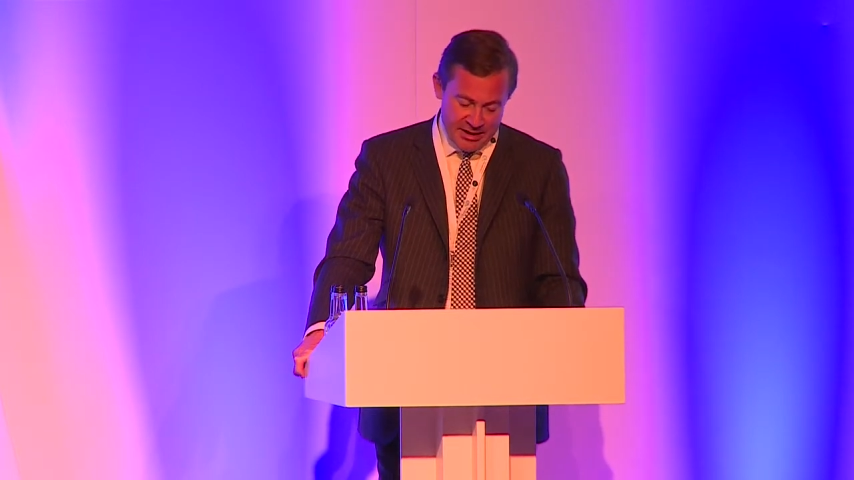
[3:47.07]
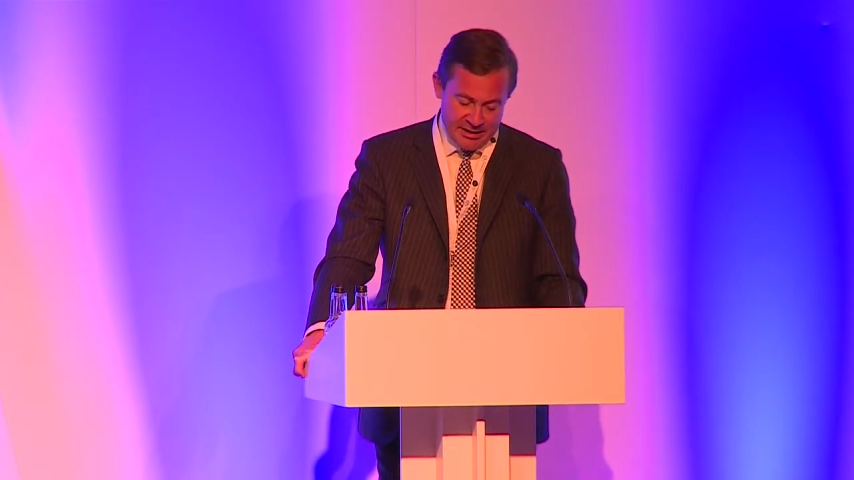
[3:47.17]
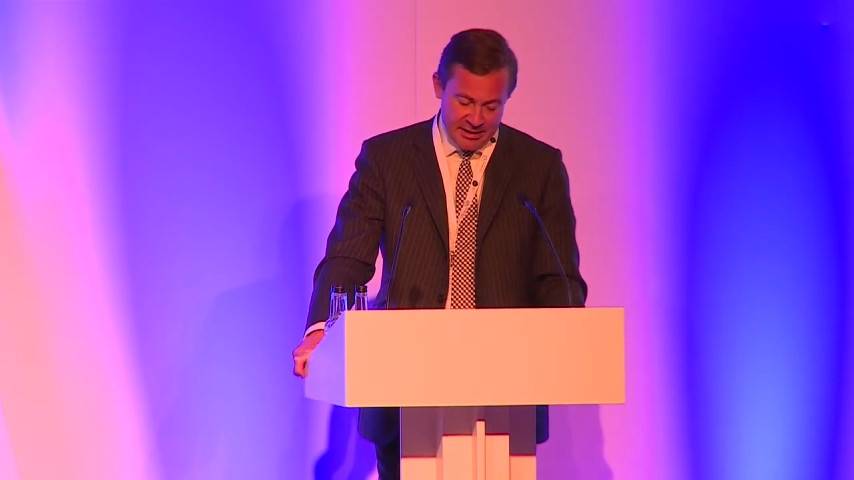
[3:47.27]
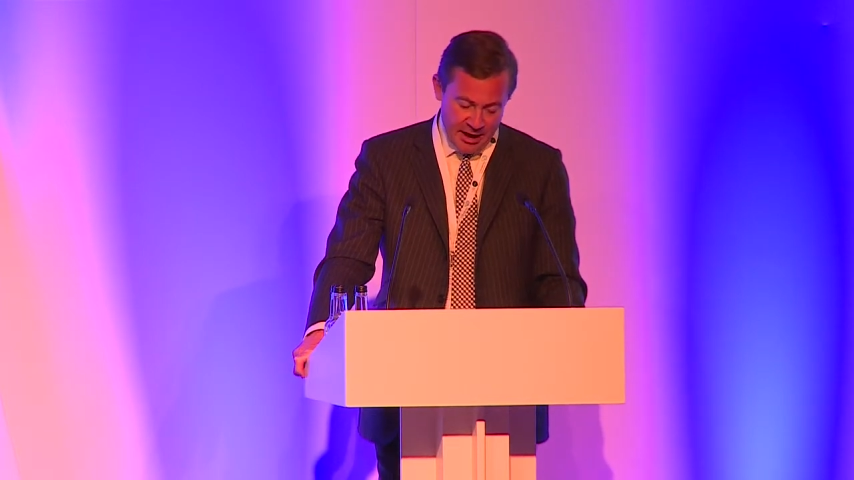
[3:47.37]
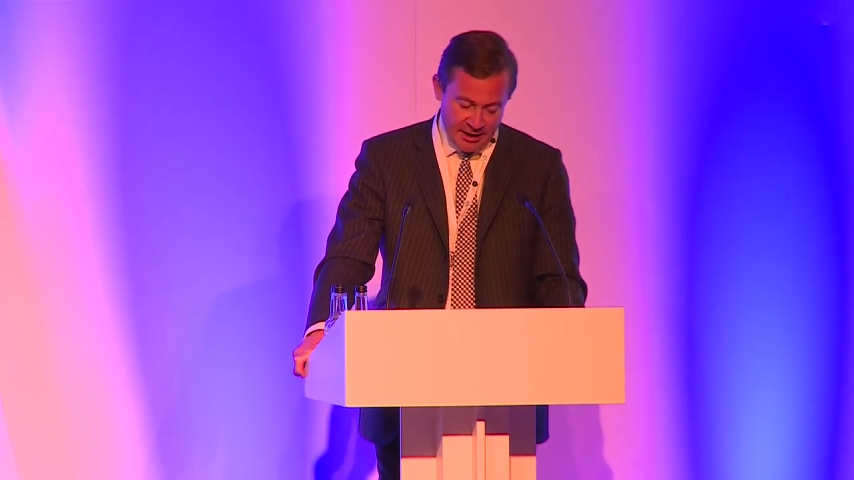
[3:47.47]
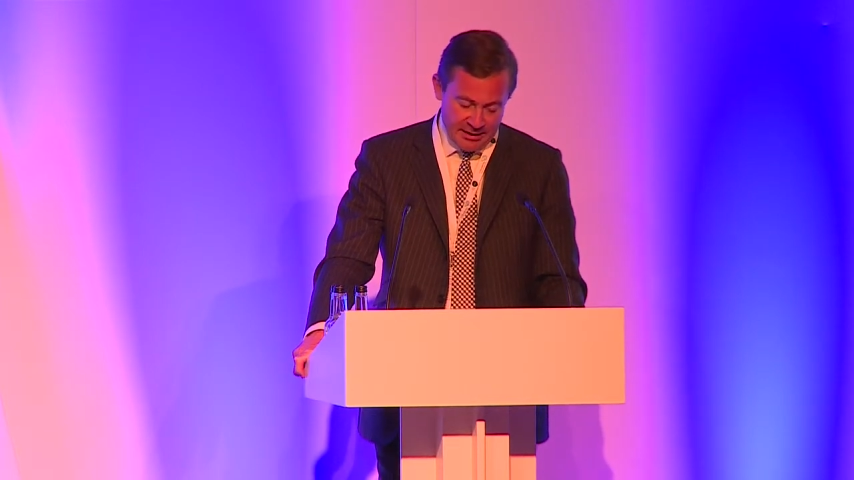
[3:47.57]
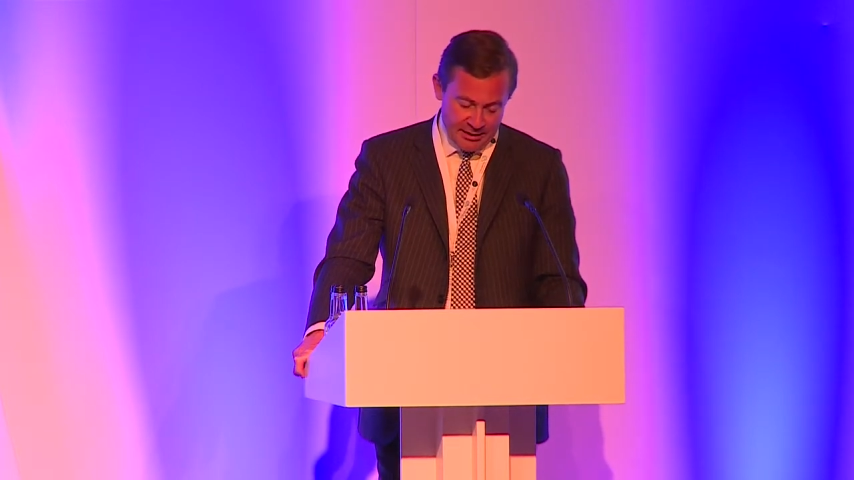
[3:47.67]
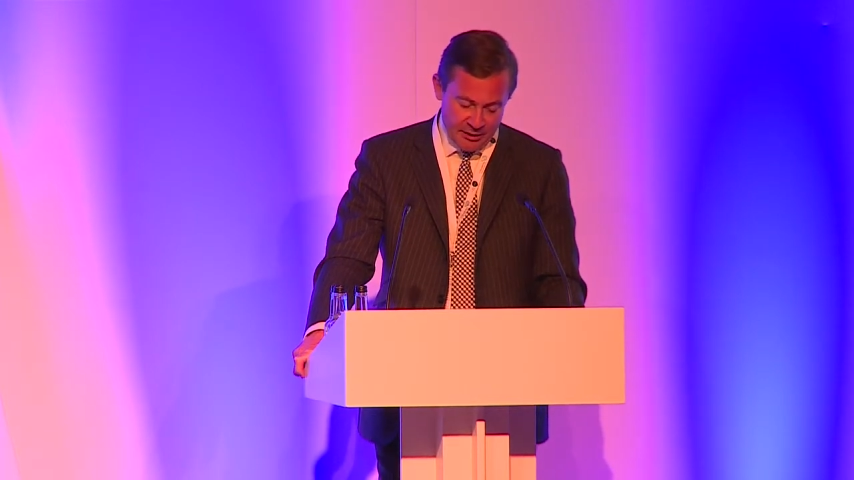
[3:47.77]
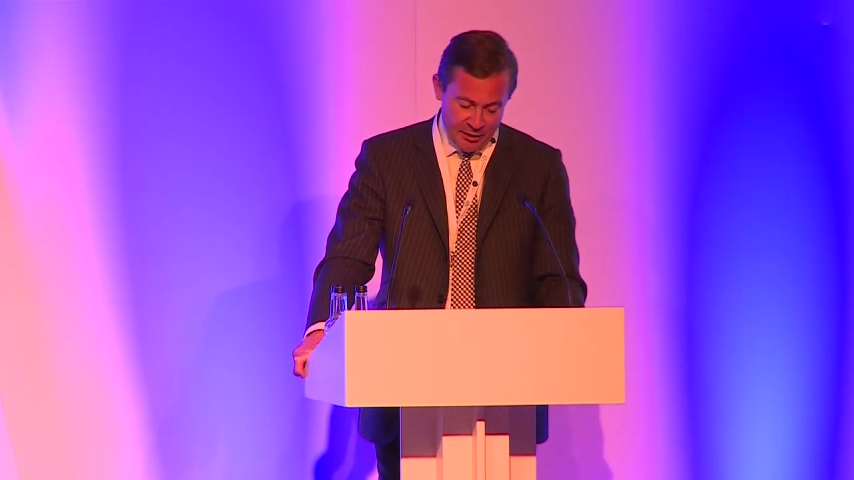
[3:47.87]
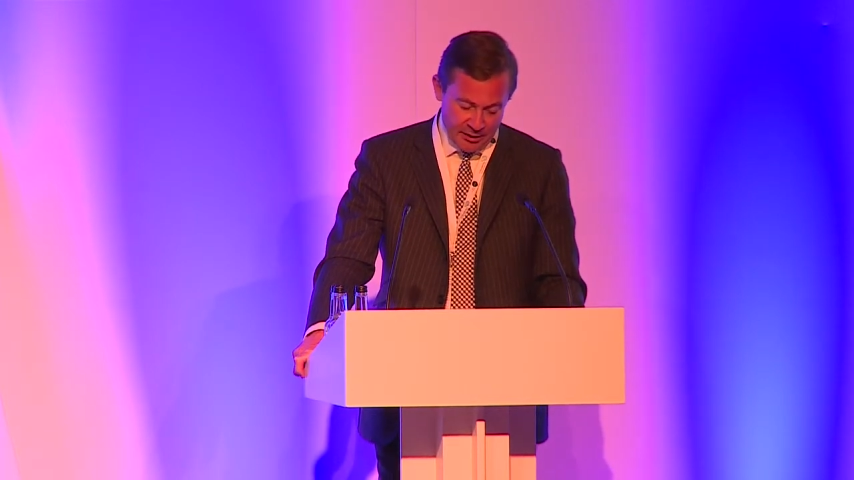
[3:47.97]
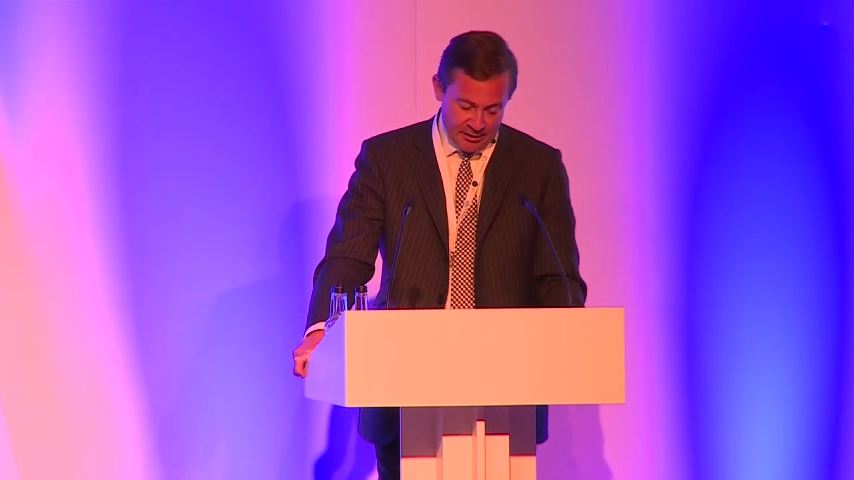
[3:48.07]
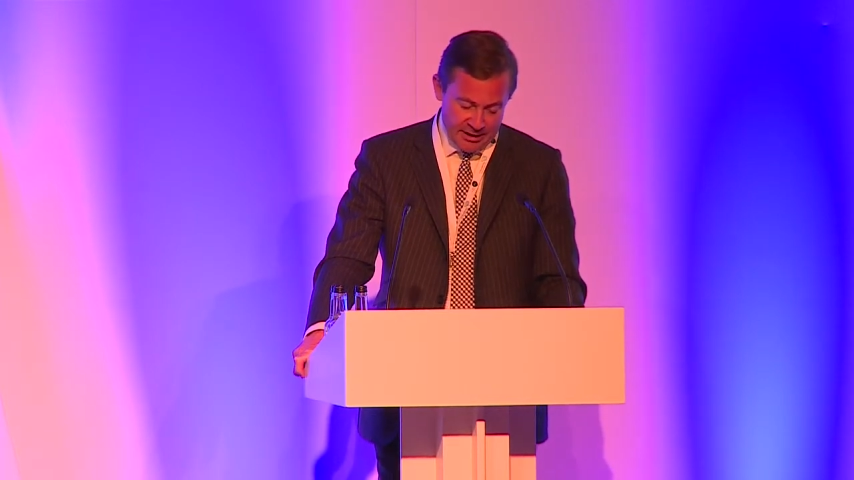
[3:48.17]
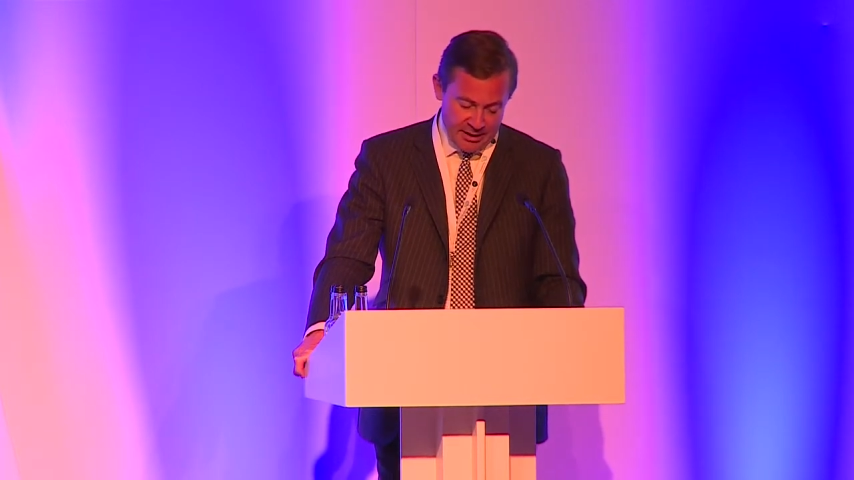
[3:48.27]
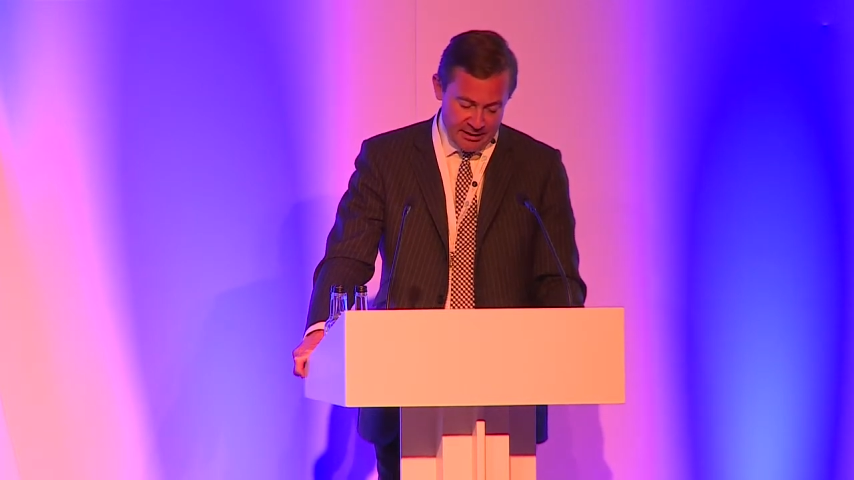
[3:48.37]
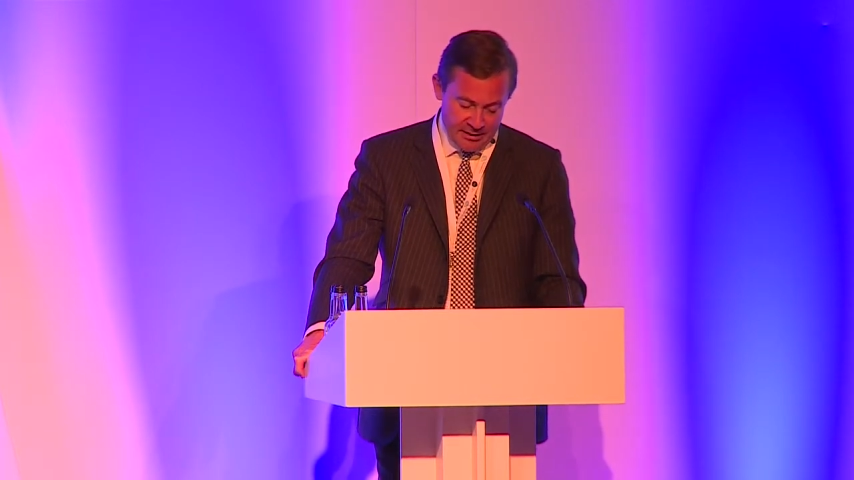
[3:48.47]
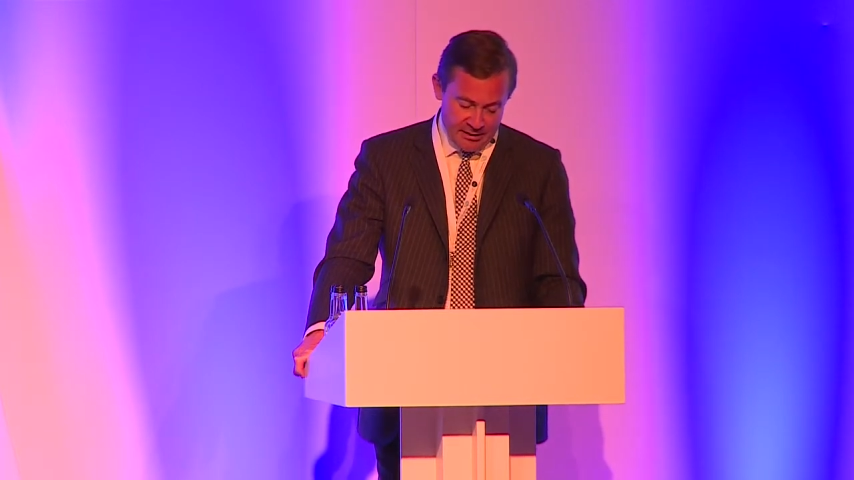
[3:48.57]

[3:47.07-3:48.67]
misguided loyalty